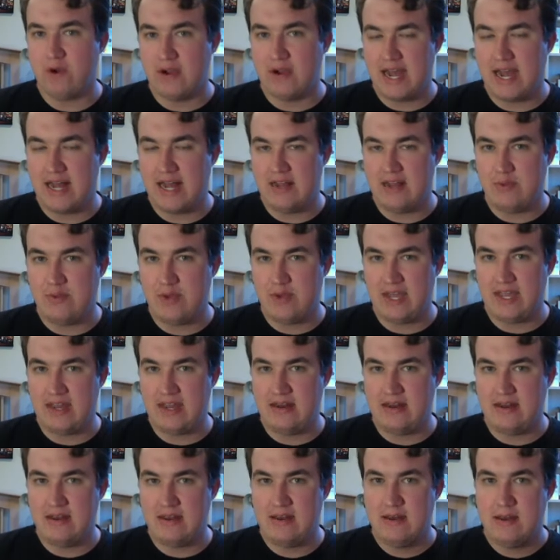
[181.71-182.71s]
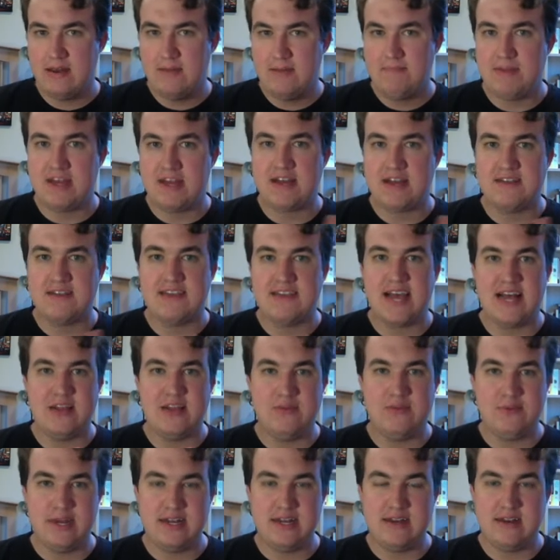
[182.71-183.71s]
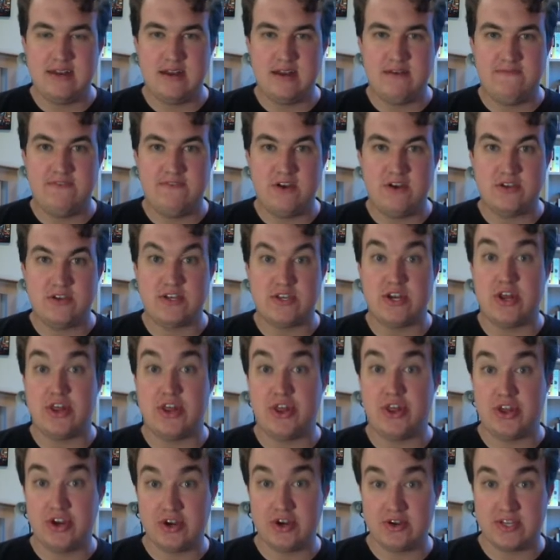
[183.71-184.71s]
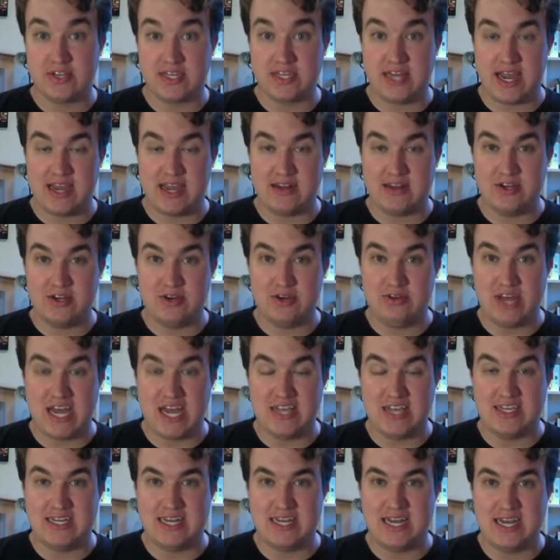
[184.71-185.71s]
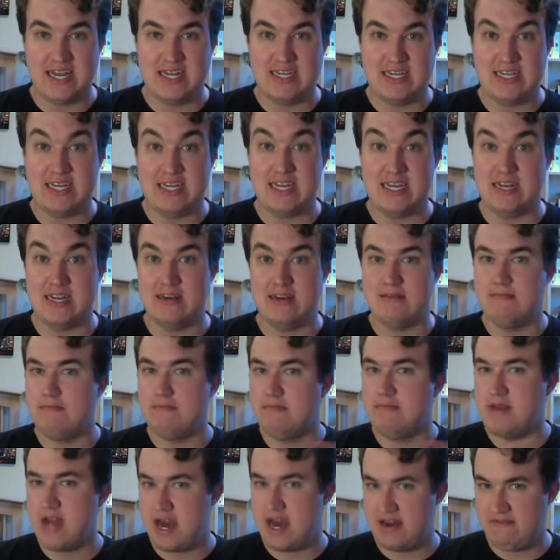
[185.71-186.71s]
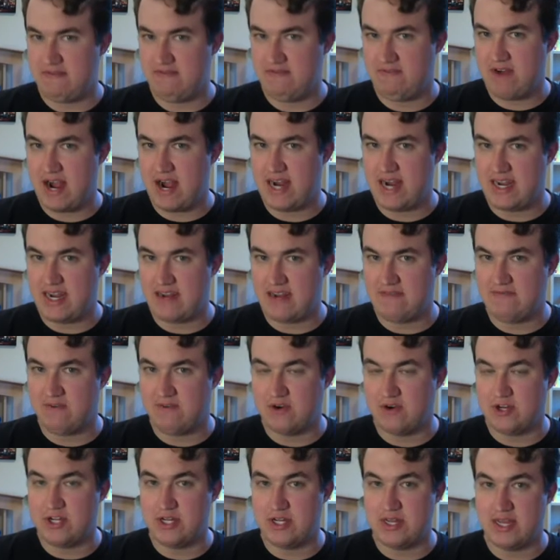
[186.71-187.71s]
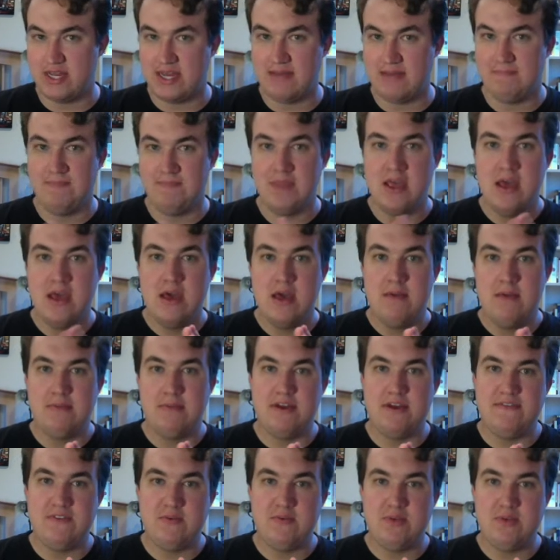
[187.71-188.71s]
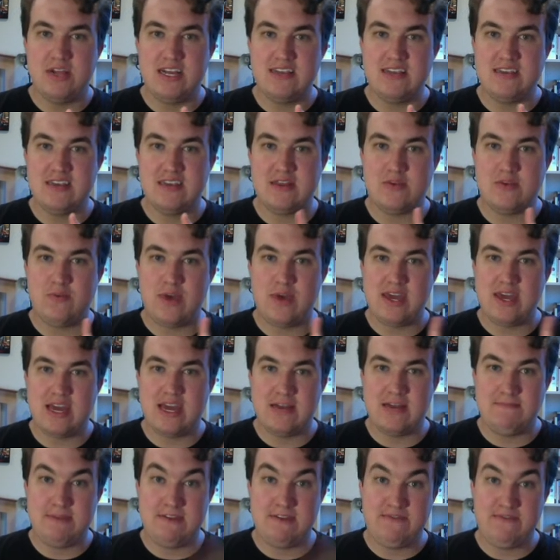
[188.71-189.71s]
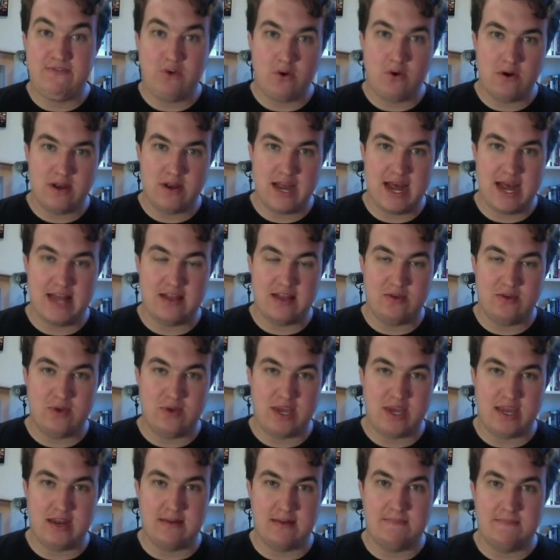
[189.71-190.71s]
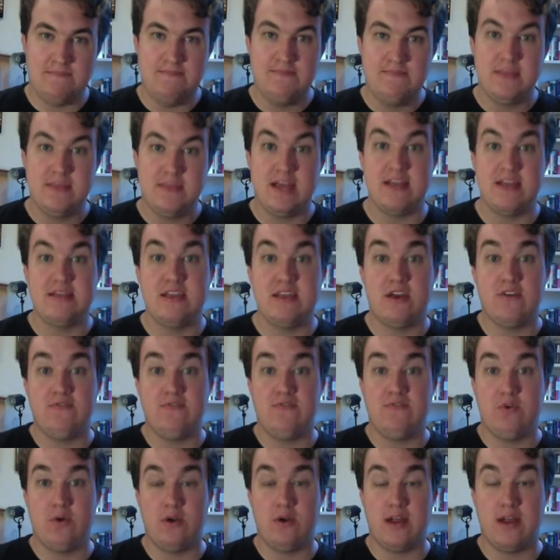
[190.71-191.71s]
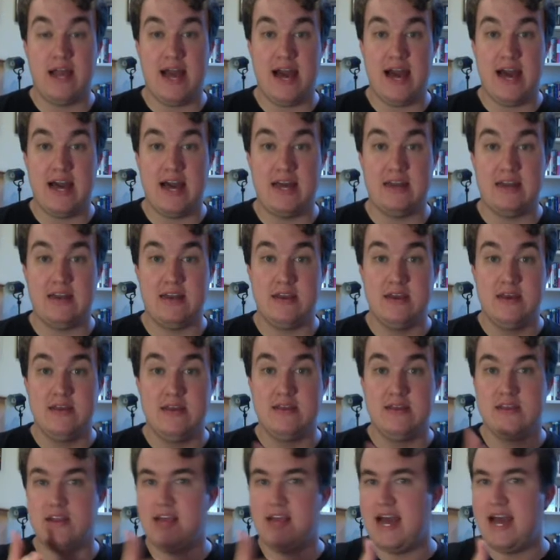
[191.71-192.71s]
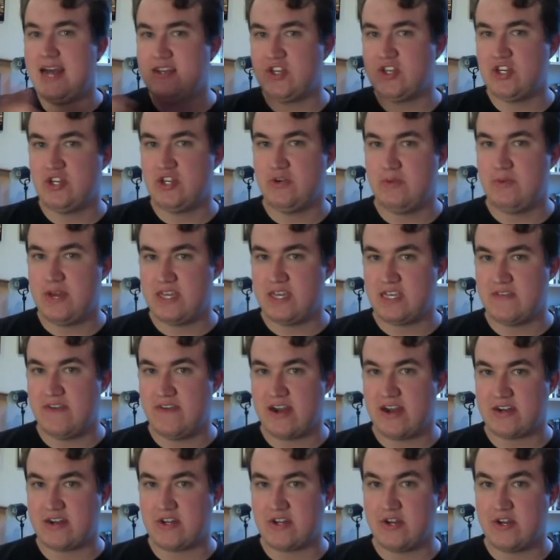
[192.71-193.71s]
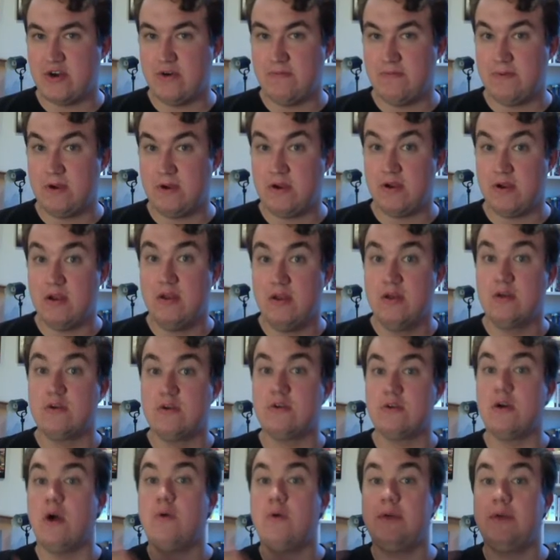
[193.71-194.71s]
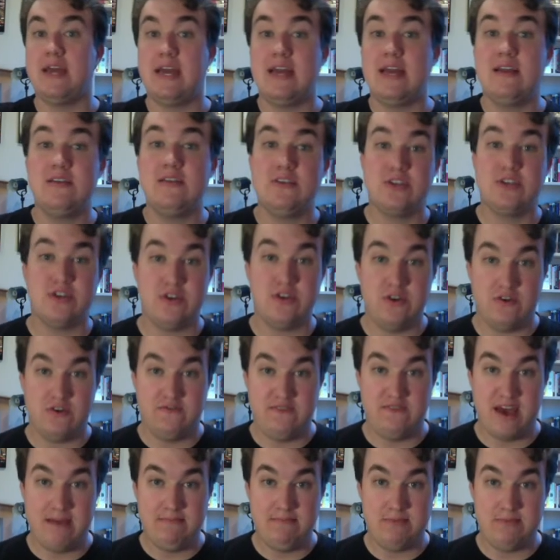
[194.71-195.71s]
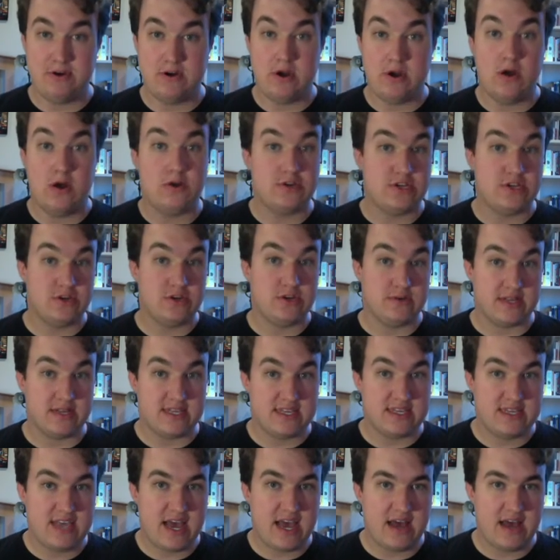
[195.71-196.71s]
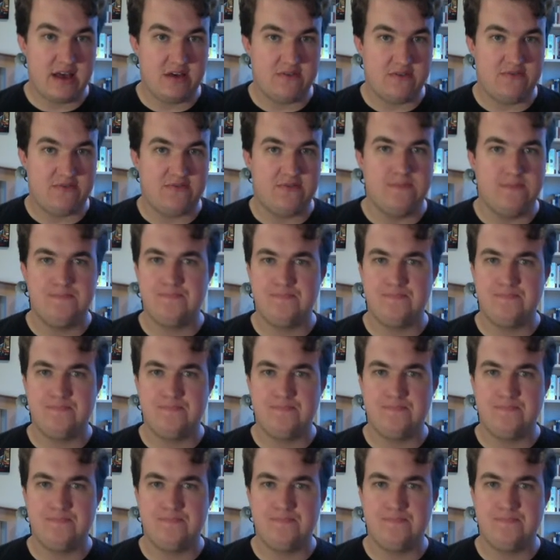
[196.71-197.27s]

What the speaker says: Halloween, because Halloween falls on a Thursday in 2019, not a Friday, unfortunately, but if you released it the weekend before Halloween, and therefore had the last 2 weeks of October going into November all to itself,